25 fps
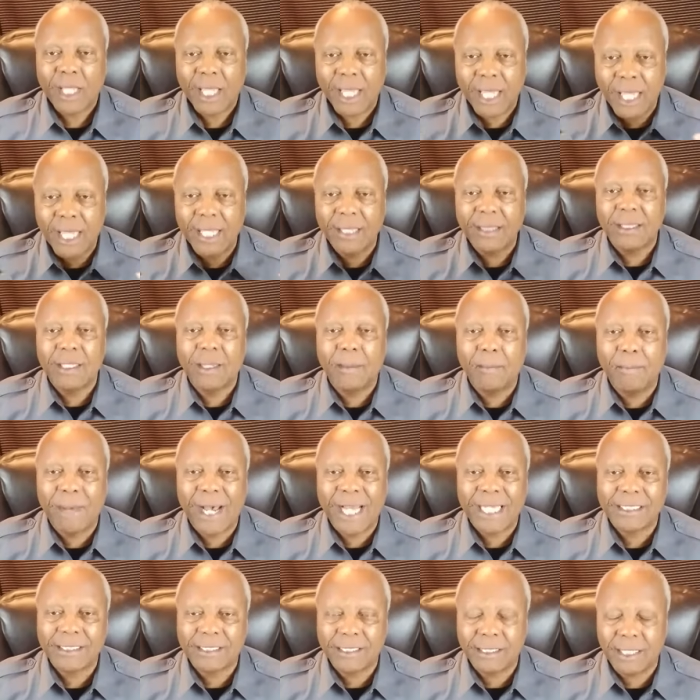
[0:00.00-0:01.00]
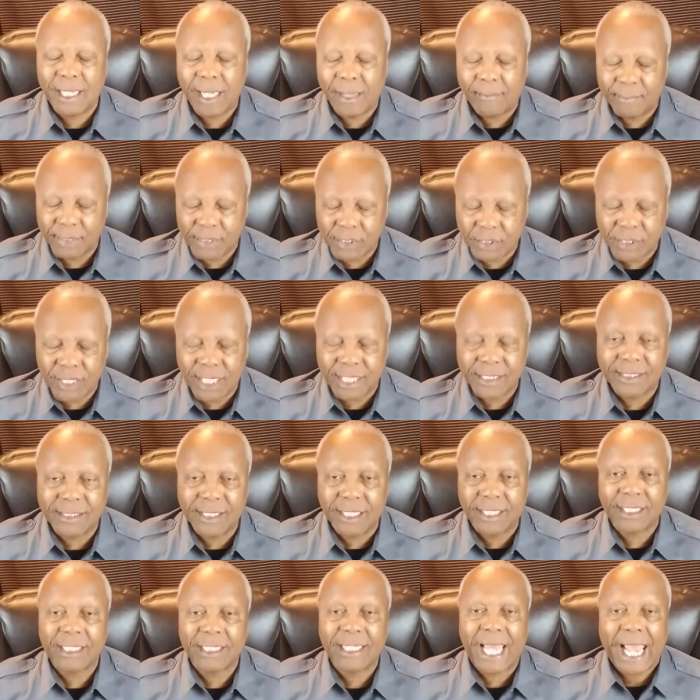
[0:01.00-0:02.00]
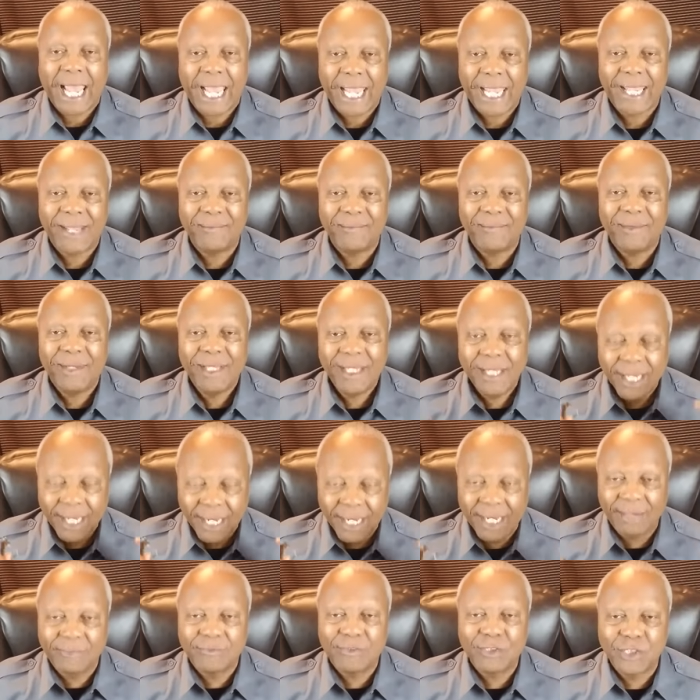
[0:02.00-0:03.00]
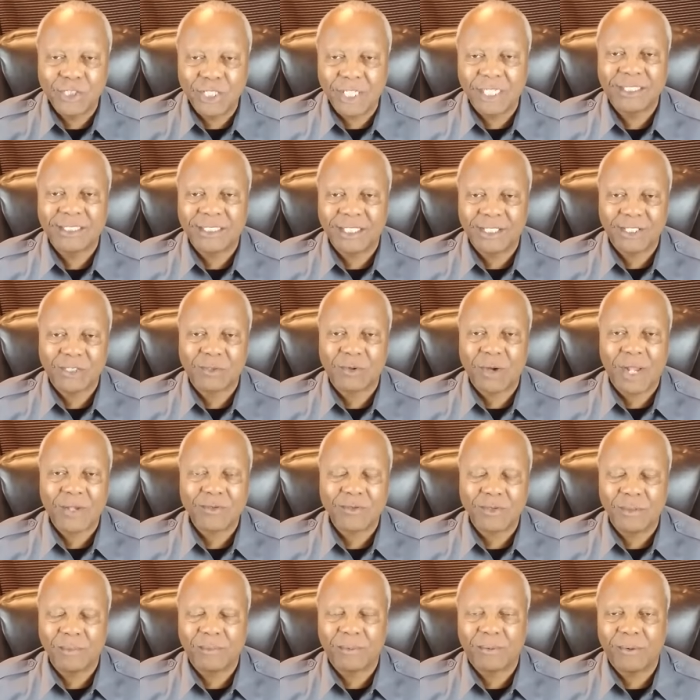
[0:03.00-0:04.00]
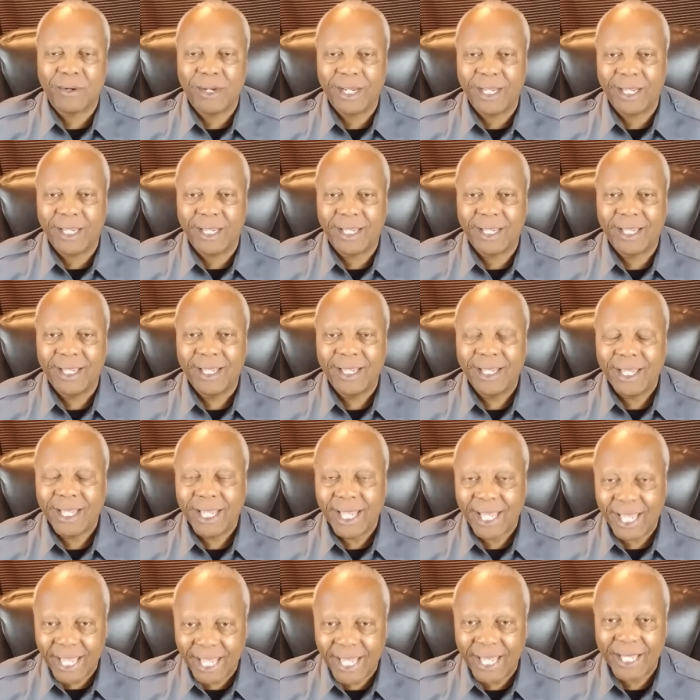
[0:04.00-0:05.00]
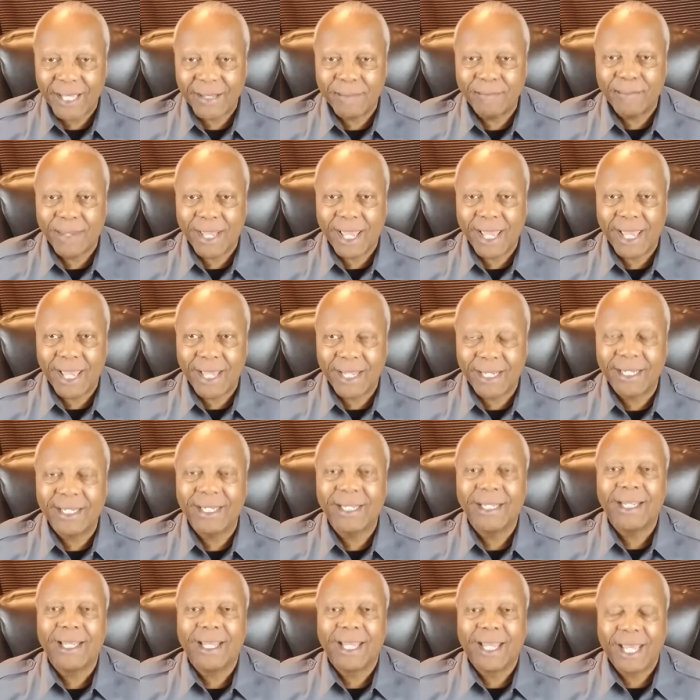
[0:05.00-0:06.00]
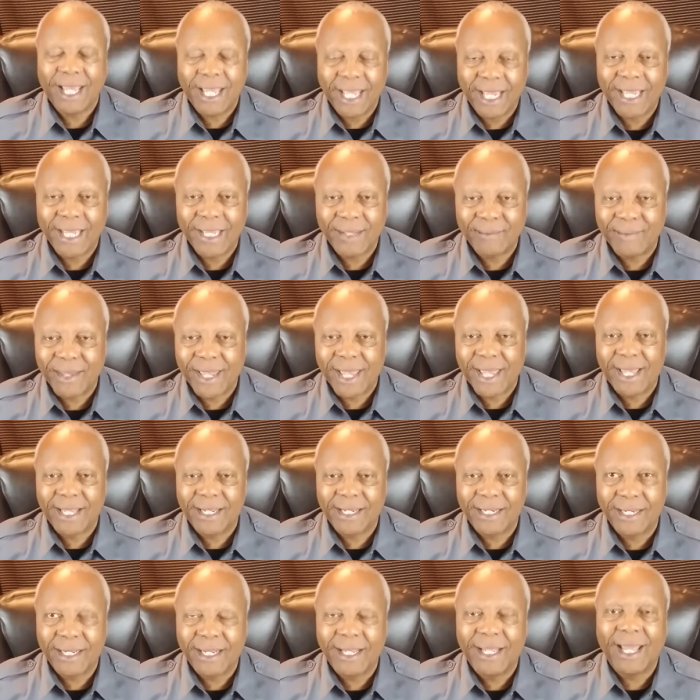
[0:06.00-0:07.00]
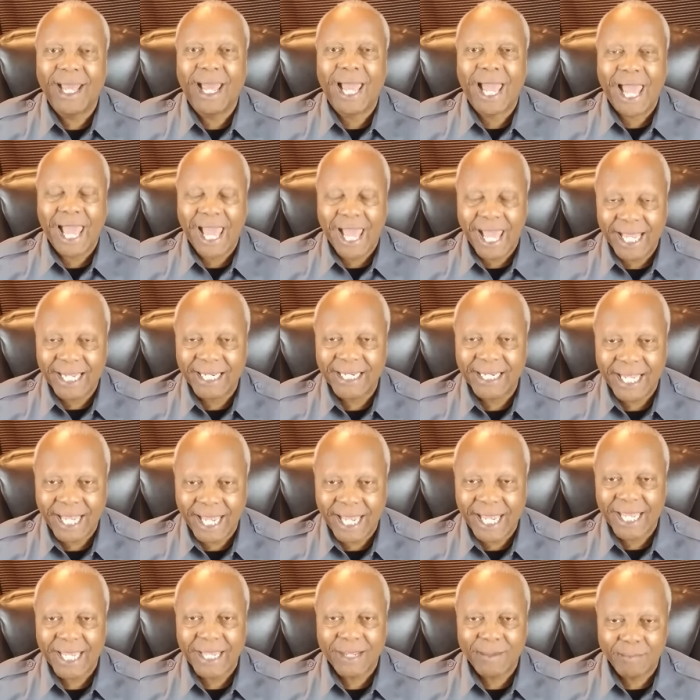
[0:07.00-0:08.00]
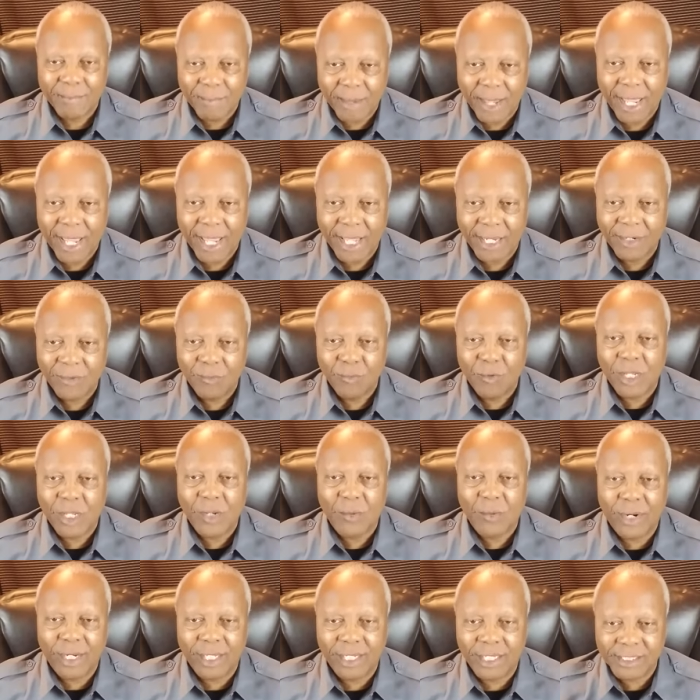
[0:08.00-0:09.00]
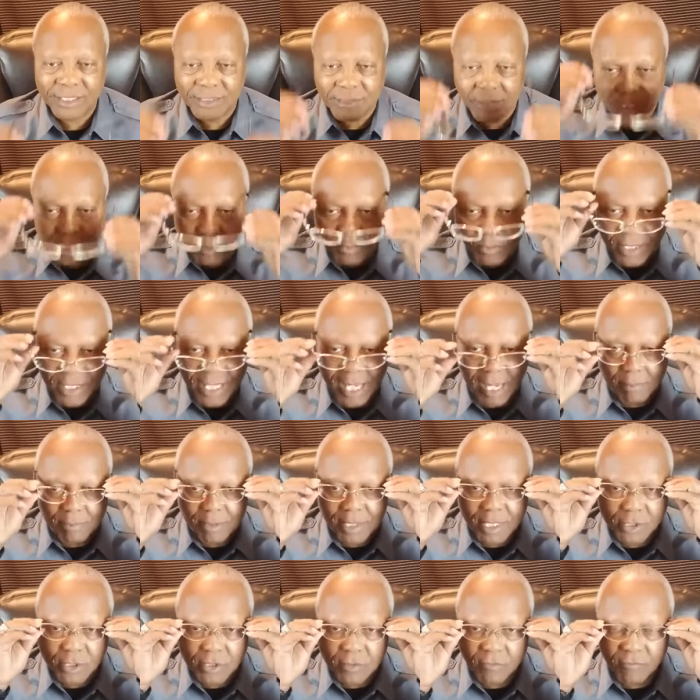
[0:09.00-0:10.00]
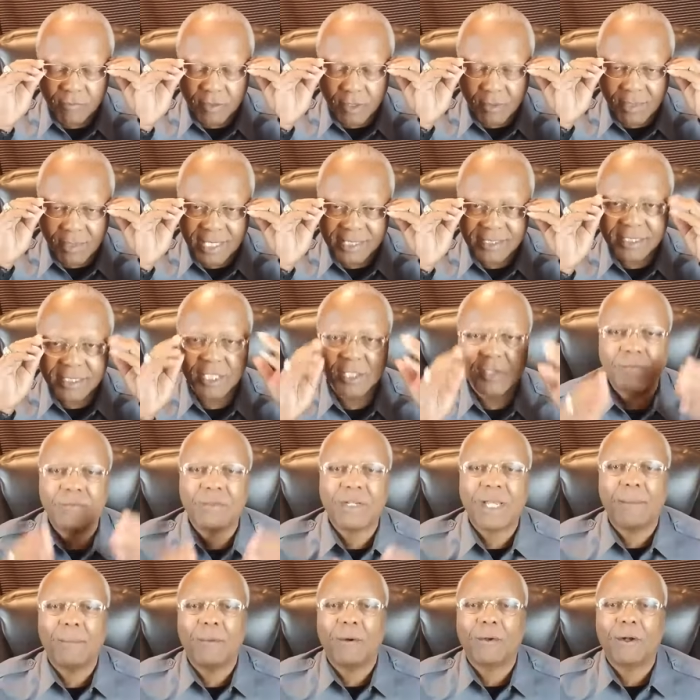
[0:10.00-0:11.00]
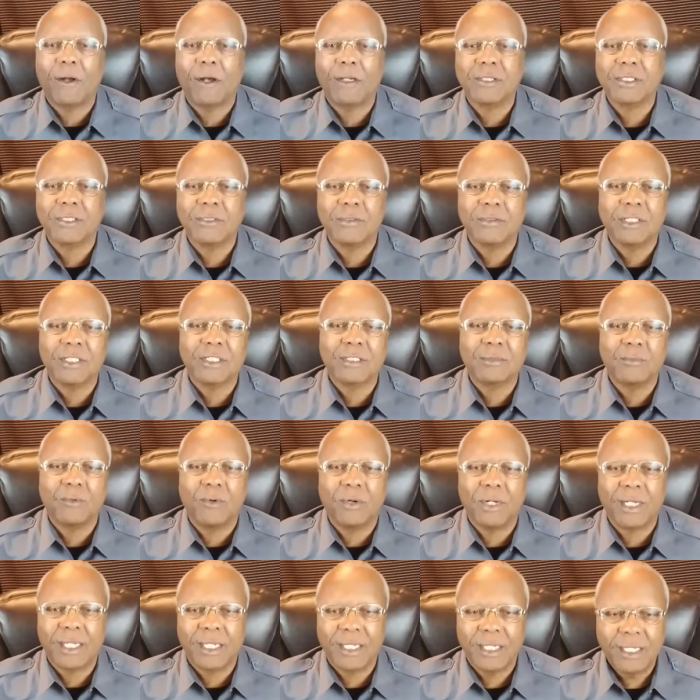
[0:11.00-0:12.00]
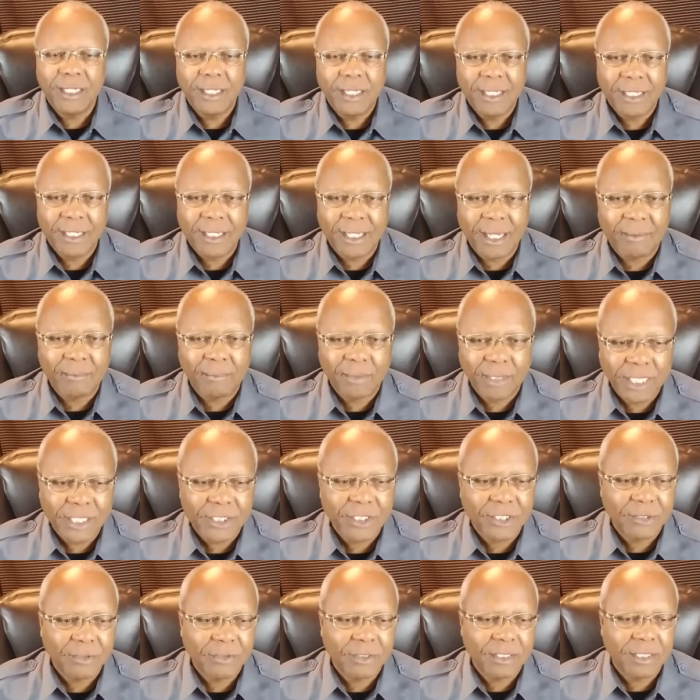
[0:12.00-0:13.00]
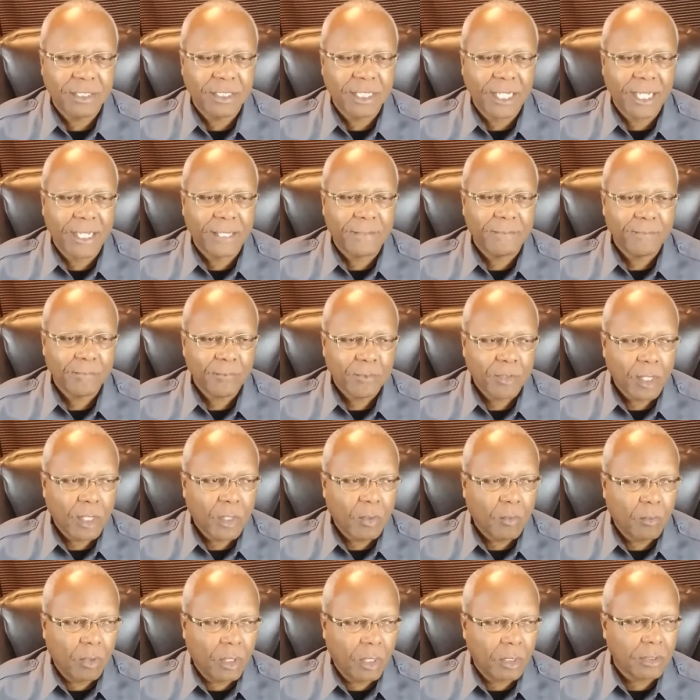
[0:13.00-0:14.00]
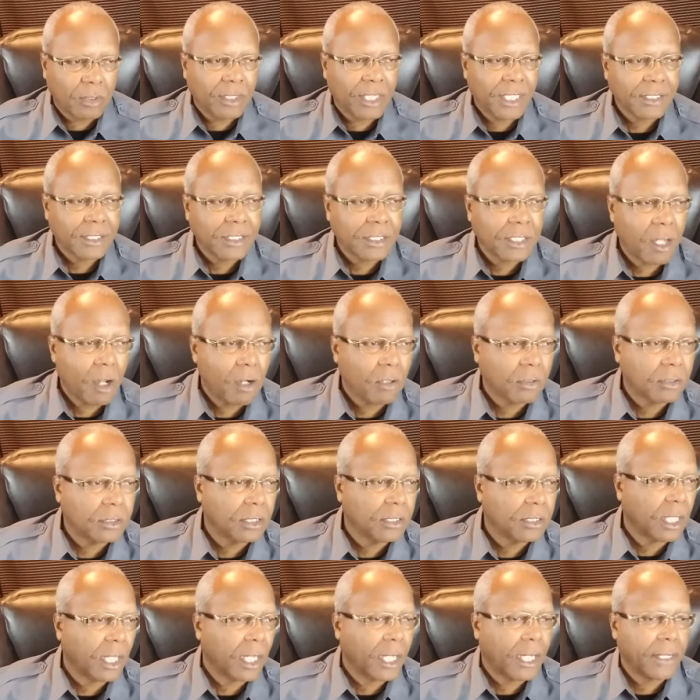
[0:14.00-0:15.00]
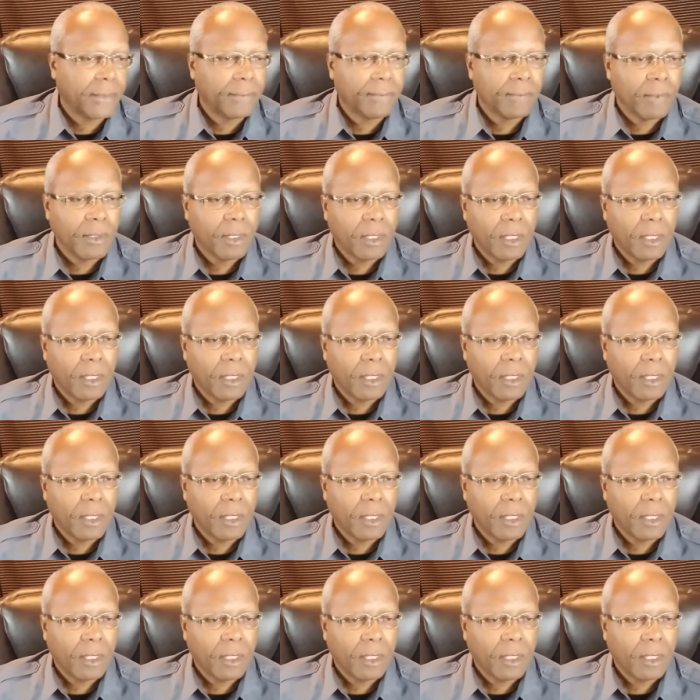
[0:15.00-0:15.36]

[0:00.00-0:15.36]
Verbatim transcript: In the mighty and majestic name of Jesus Christ we pray. Amen Amen and amen. Well, you ready to get started? My God bless you, Vera. I see you've come on also this morning. God bless you today. Well, let's talk today